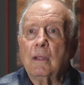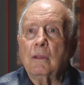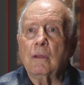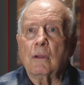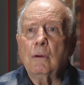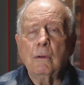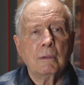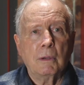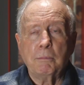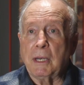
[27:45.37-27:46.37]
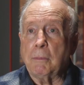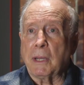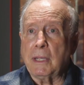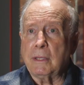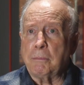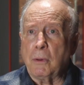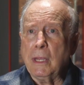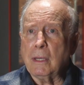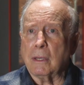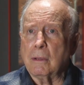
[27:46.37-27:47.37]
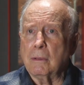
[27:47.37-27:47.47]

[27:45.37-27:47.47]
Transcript: you know, but he played the point.